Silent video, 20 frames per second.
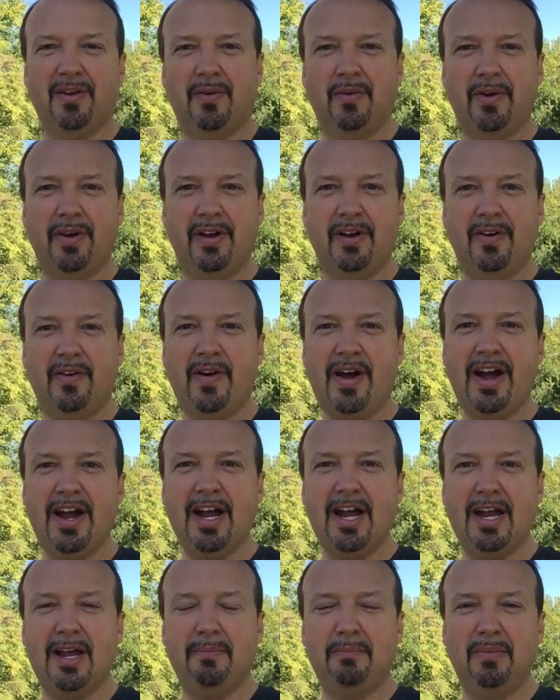Well,
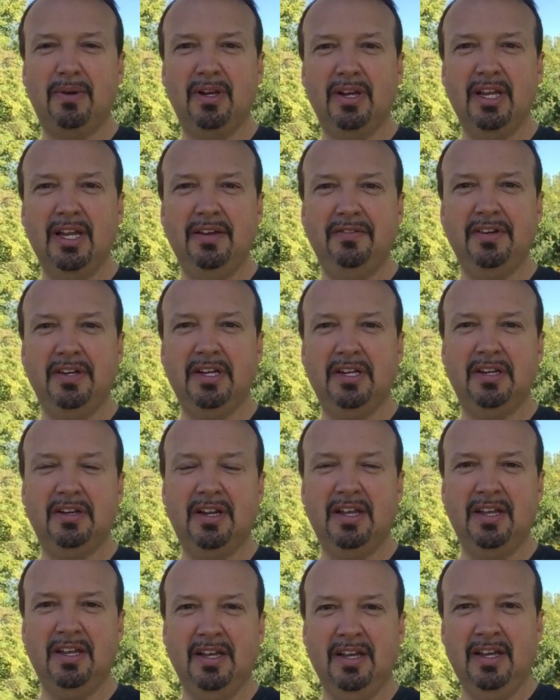I am leaving
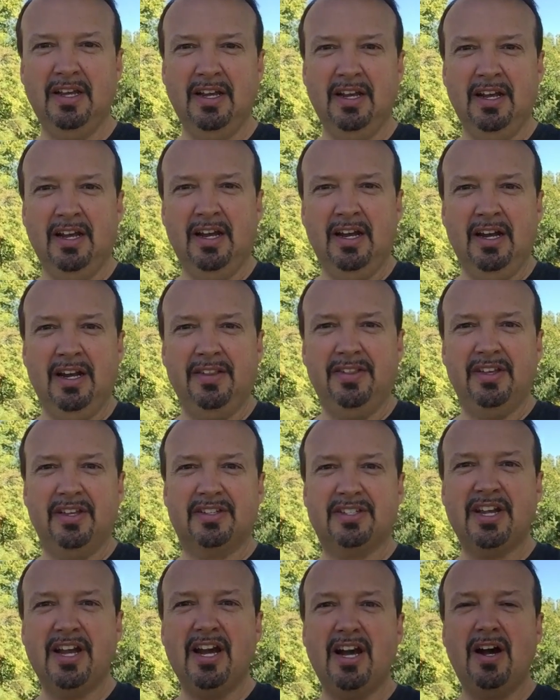the
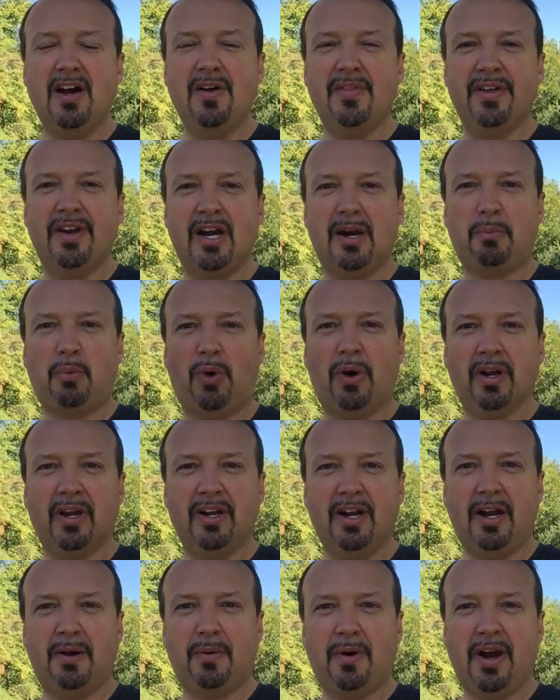town that I'm
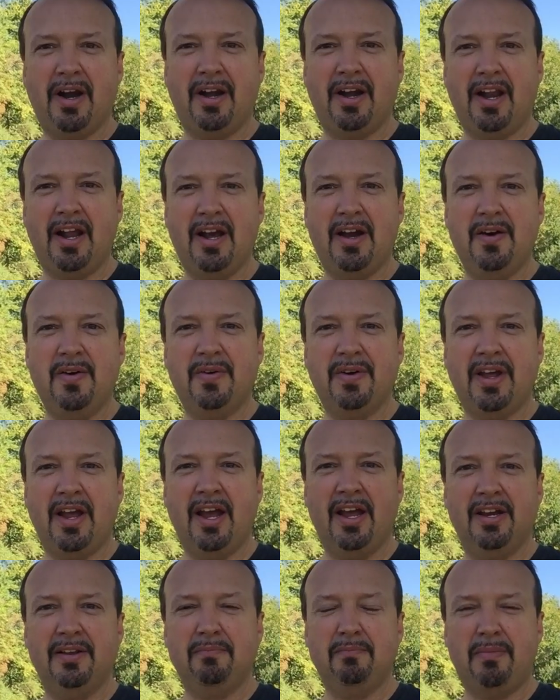working at right now and
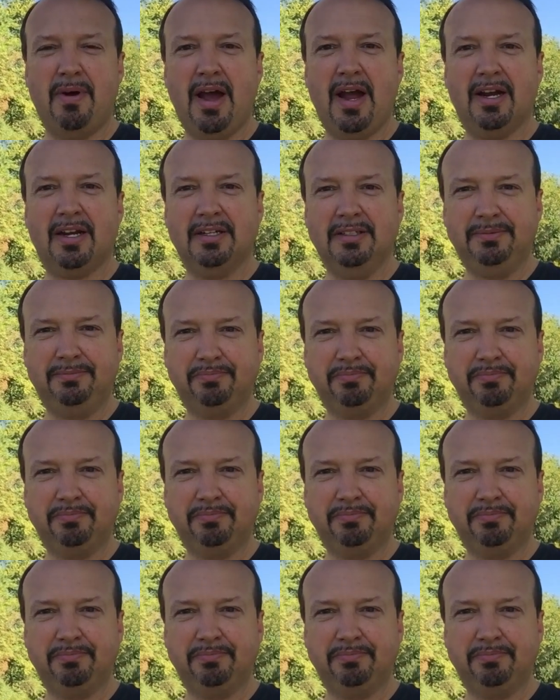heading back.